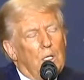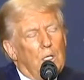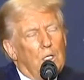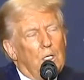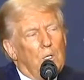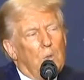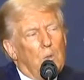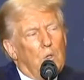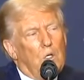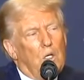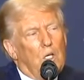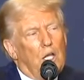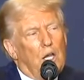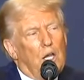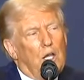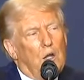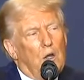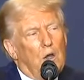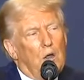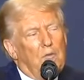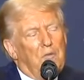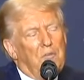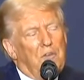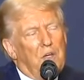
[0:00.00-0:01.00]
We'll cut
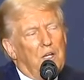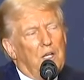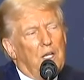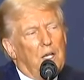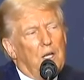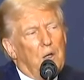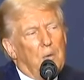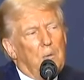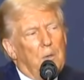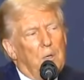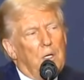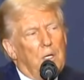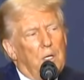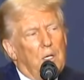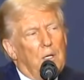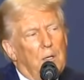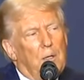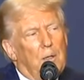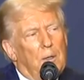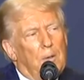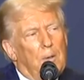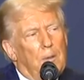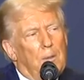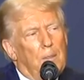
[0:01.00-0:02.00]
it off on day one.
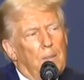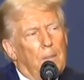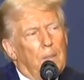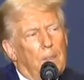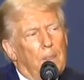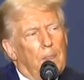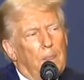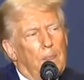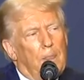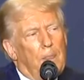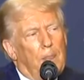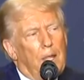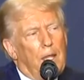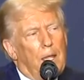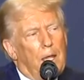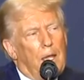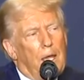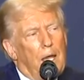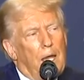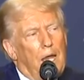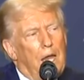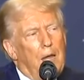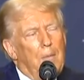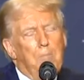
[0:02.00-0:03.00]

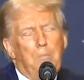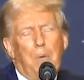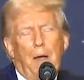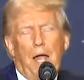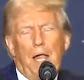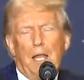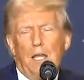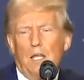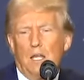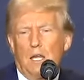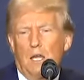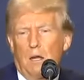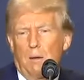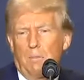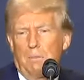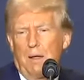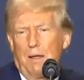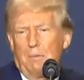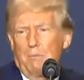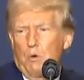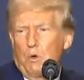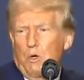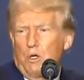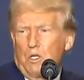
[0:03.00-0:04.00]
And Biden and
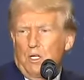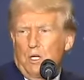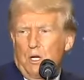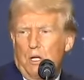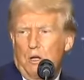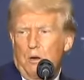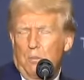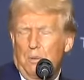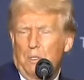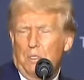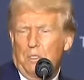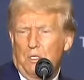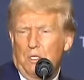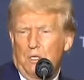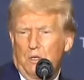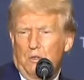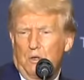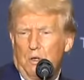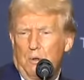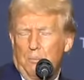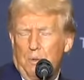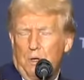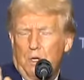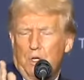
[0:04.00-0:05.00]
Obama were terrible to
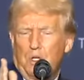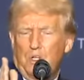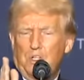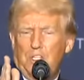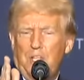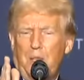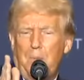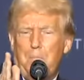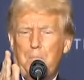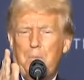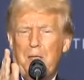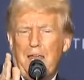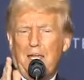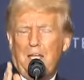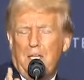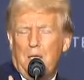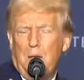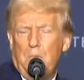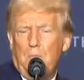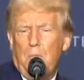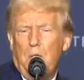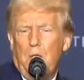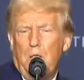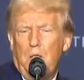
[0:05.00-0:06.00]
Israel because they begged
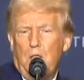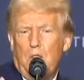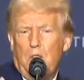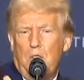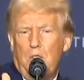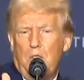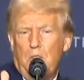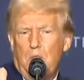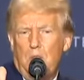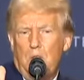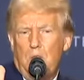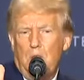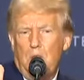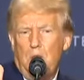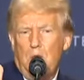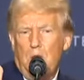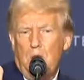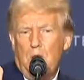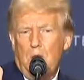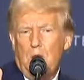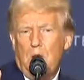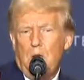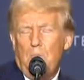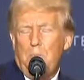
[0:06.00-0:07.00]
him.
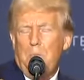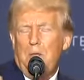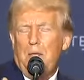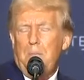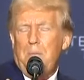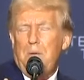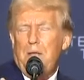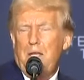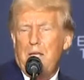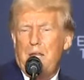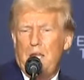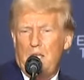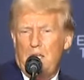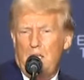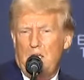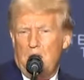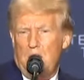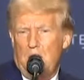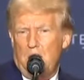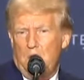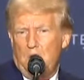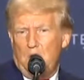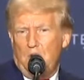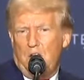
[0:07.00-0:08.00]
Bibi
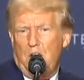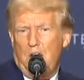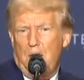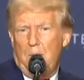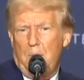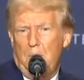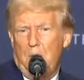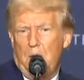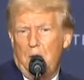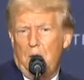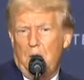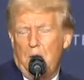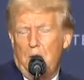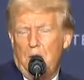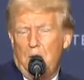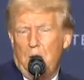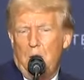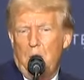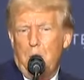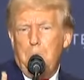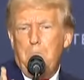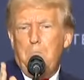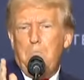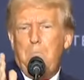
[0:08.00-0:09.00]
Netanyahu came here,
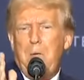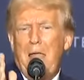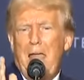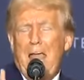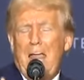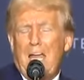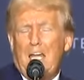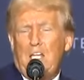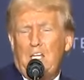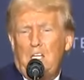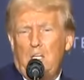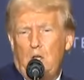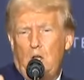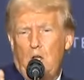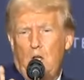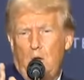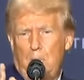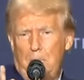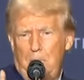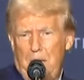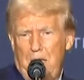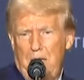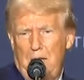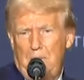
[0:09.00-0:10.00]
begged
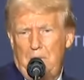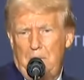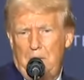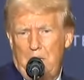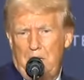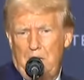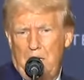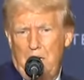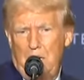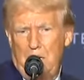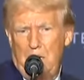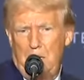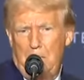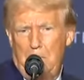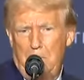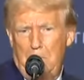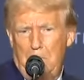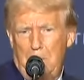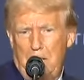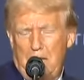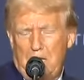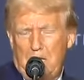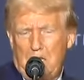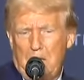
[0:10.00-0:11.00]
Obama,
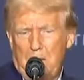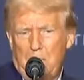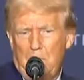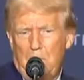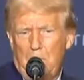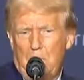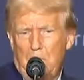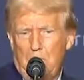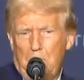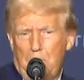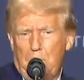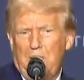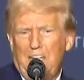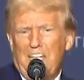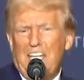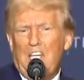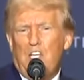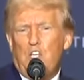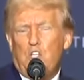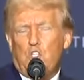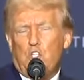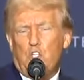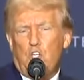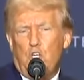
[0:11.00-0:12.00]
begged him,
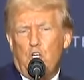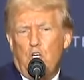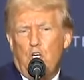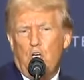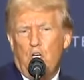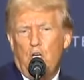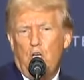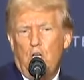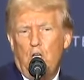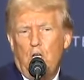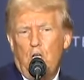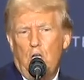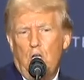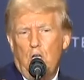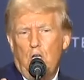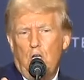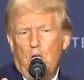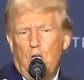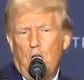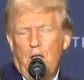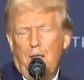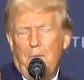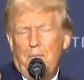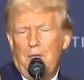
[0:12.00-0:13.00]
please, sir.
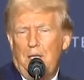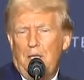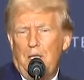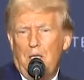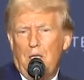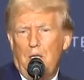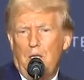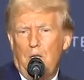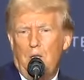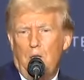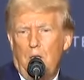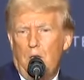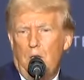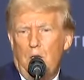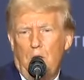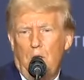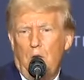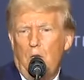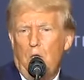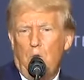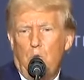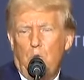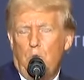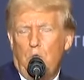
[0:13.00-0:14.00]
I mean,
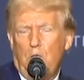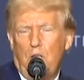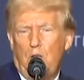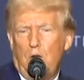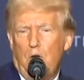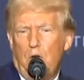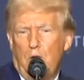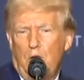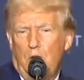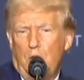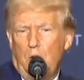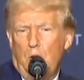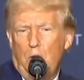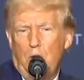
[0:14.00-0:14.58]
he literally,